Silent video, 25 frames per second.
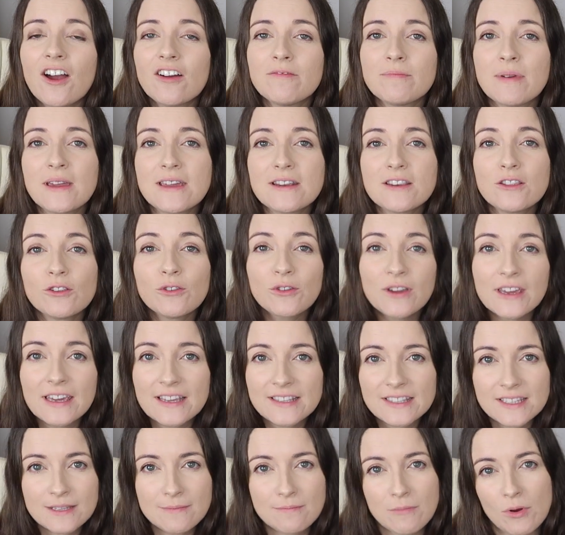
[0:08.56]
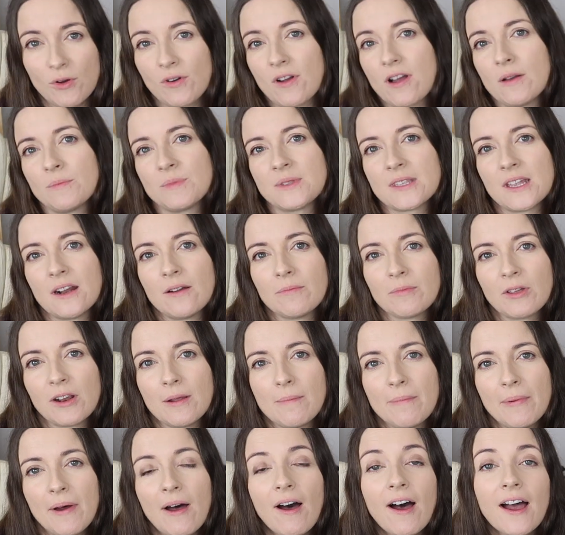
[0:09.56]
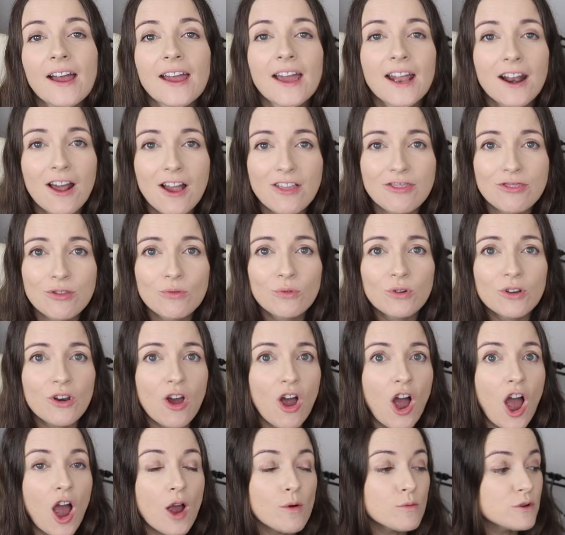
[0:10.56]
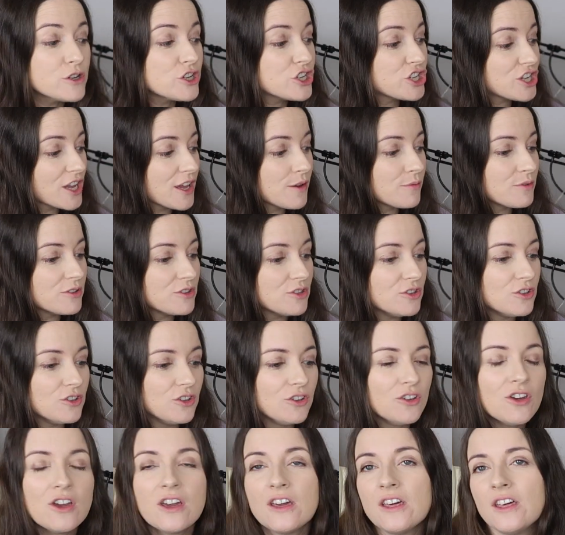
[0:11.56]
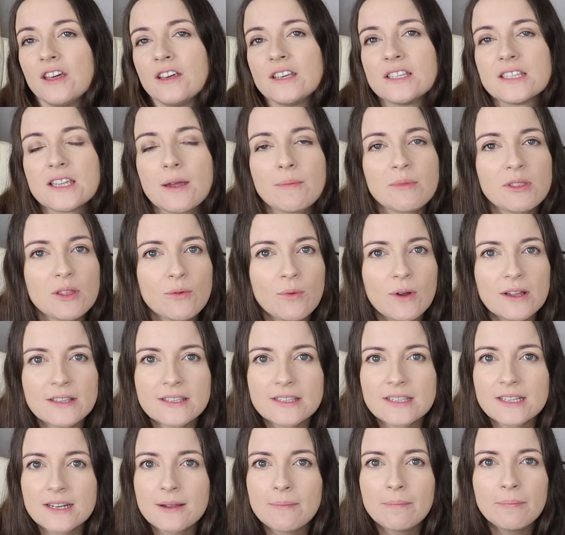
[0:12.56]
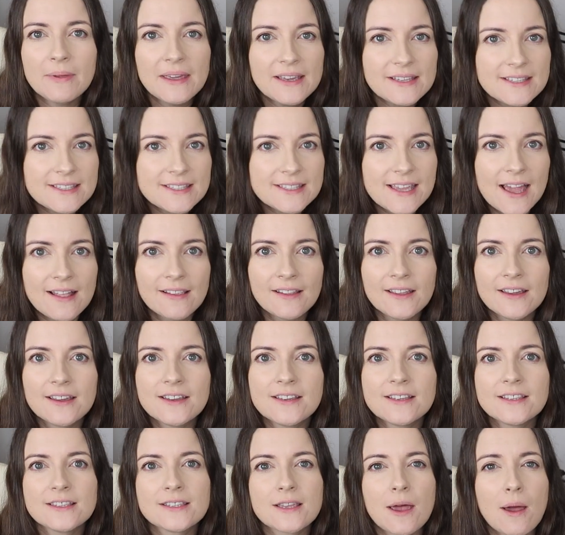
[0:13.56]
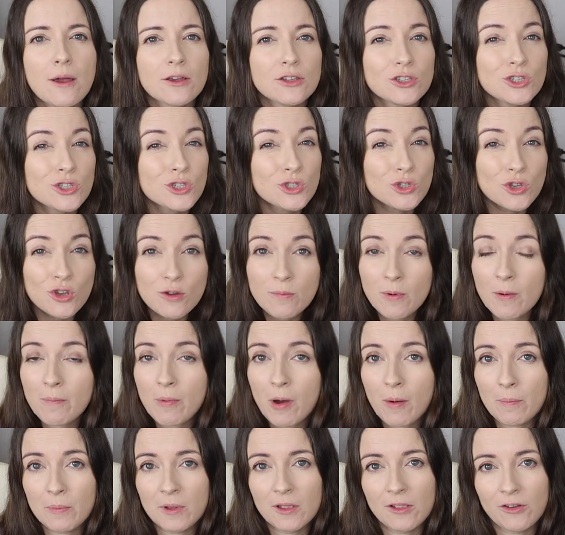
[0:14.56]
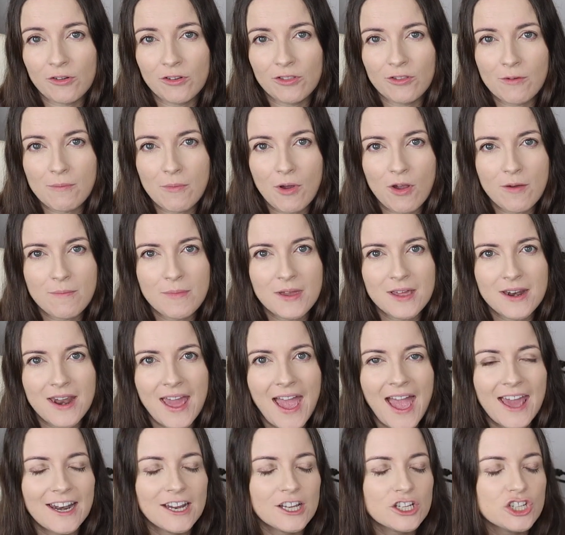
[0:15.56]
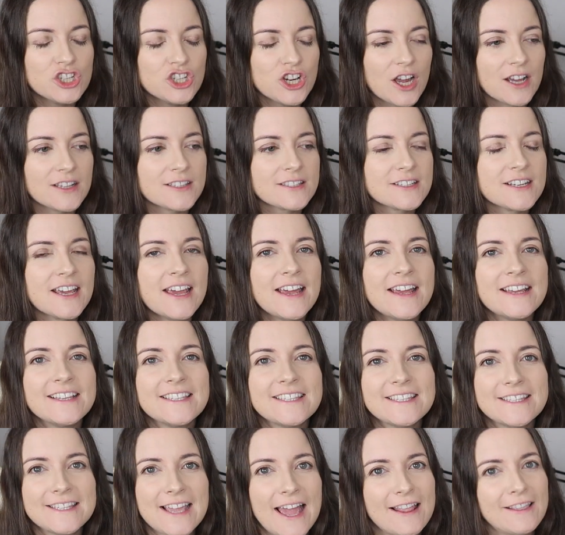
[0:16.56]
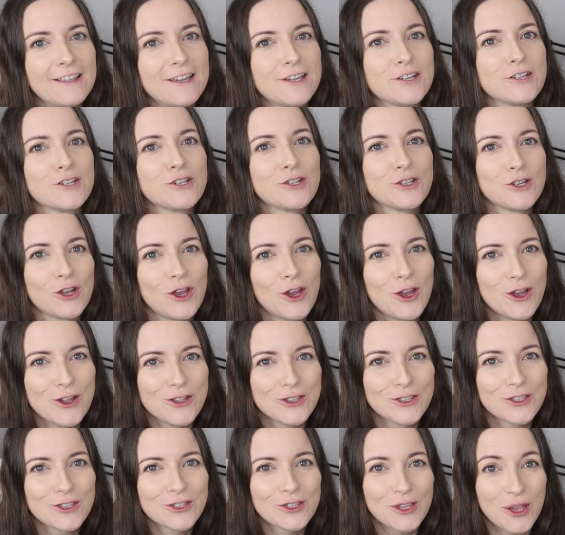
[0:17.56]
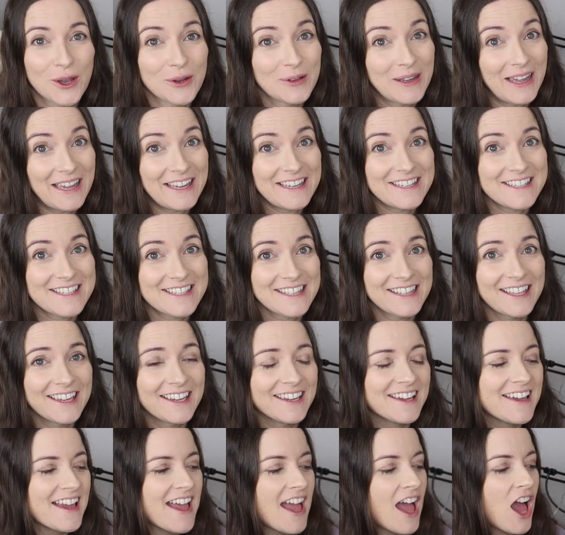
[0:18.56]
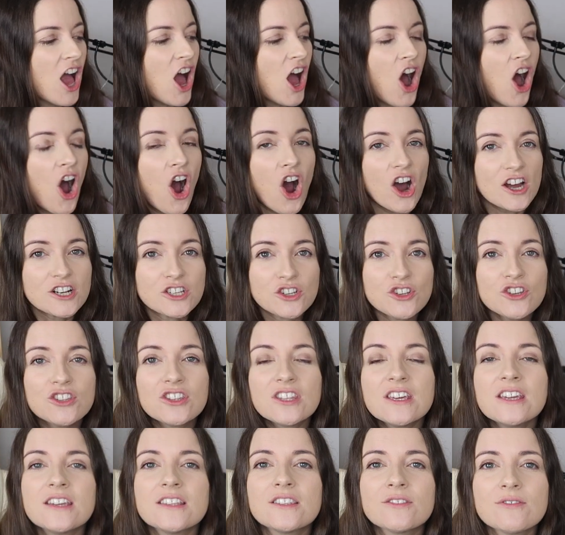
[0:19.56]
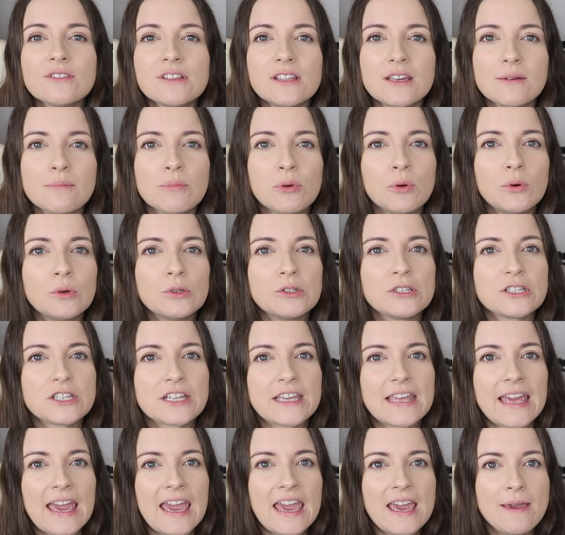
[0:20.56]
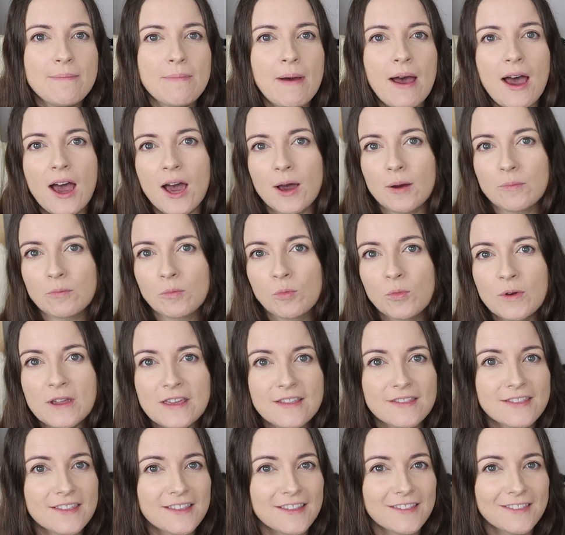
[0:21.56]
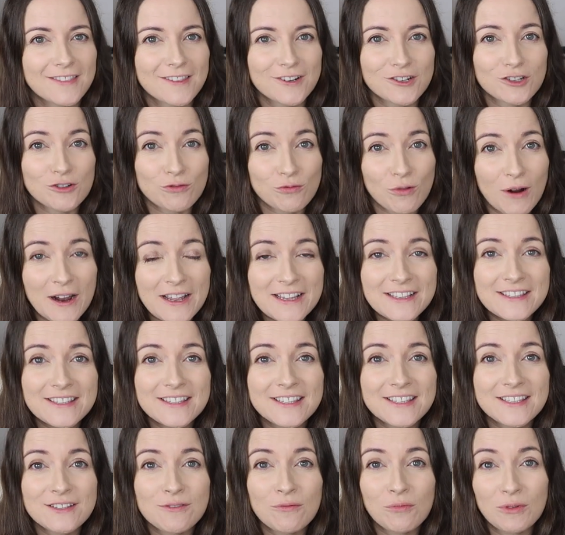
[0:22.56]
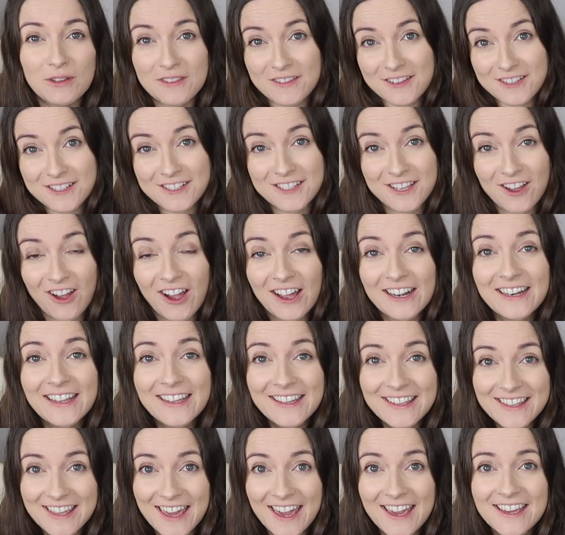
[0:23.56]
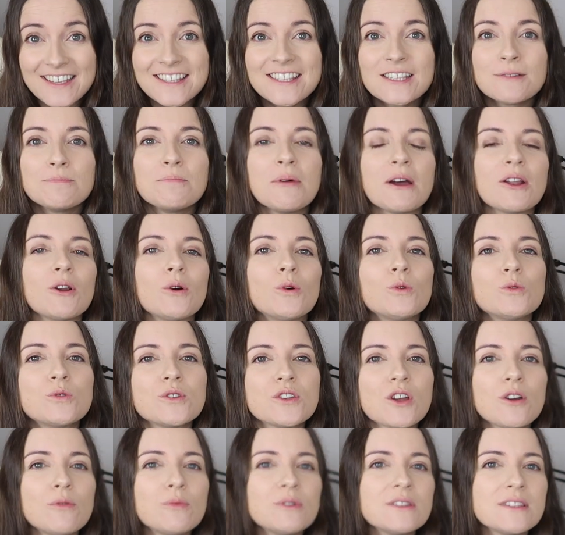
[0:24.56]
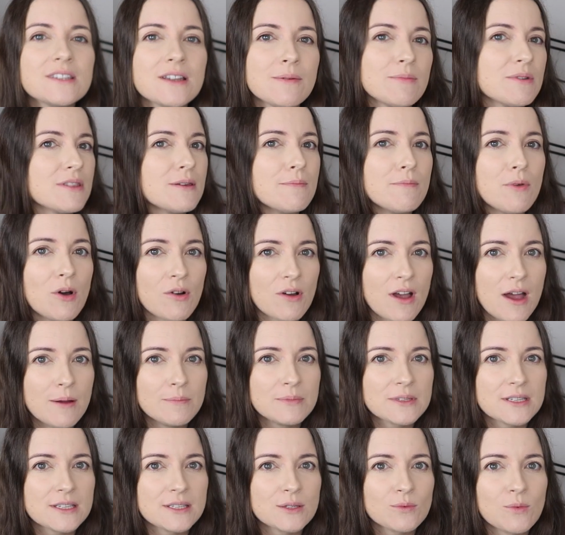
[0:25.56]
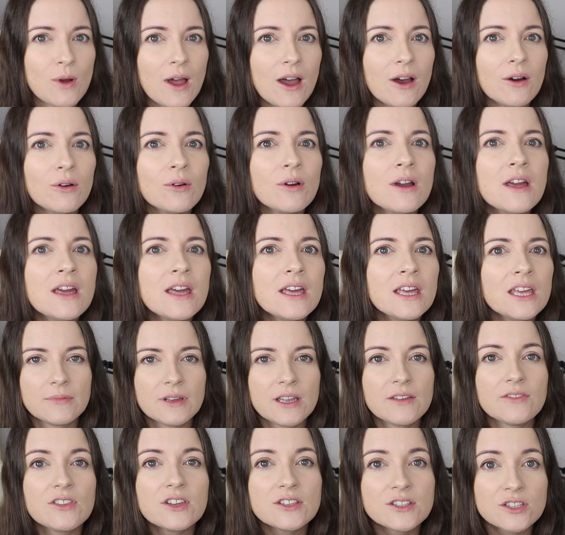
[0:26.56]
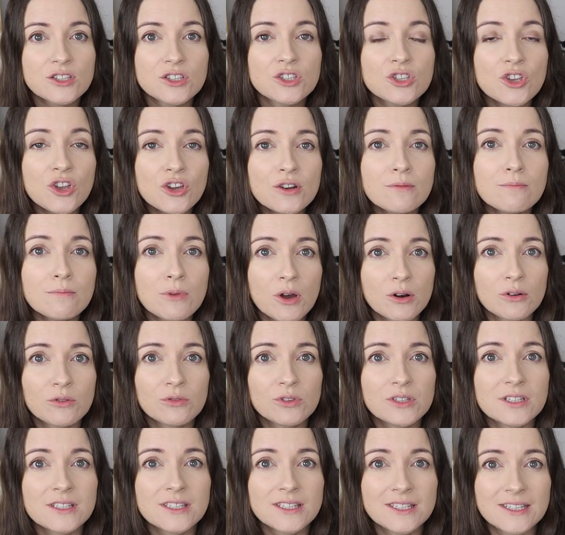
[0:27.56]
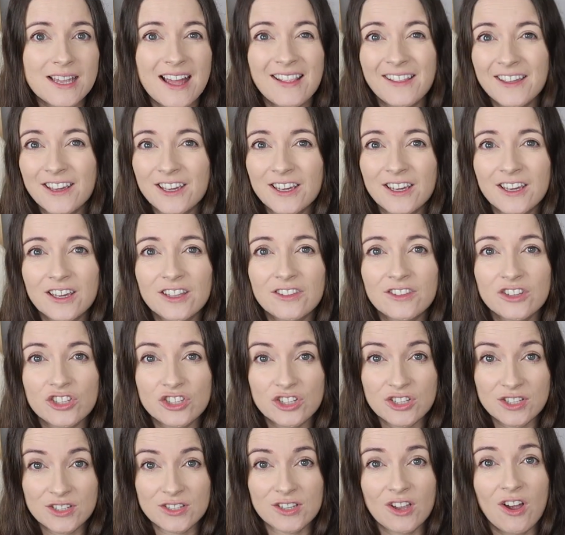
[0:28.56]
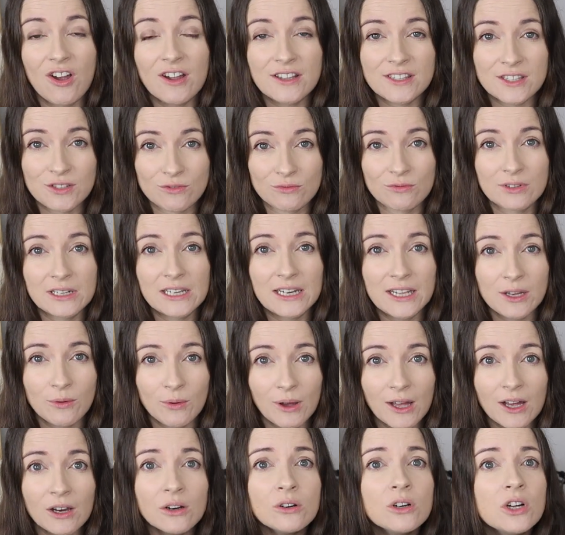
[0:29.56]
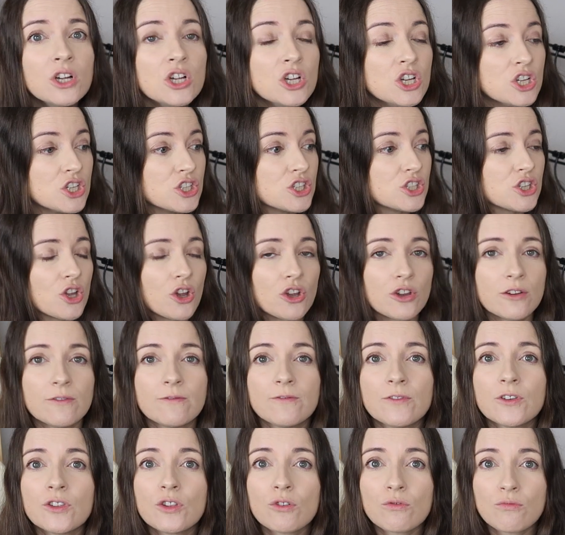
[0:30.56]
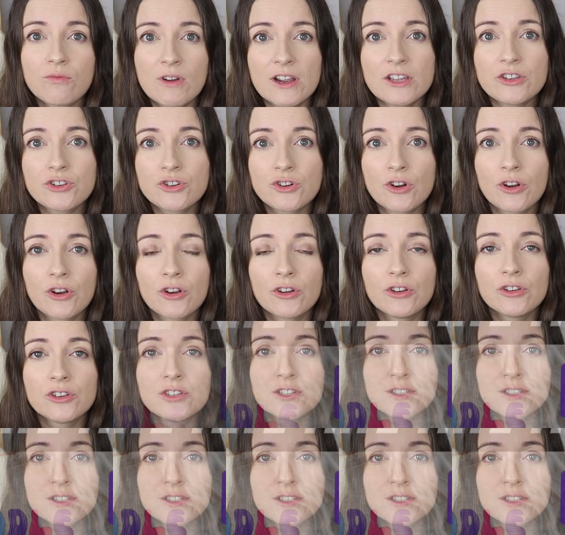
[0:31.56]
I've been looking at some mock-ups that I'm going to buy and I thought I would share with you some of the ones that are best sellers, super popular at the moment and are just selling shirts so easily. I do think it's really important to keep up with the trends with designing, yes, but also with some of the mock-ups as well. If there's a certain model that's selling the designs really well, so for the retro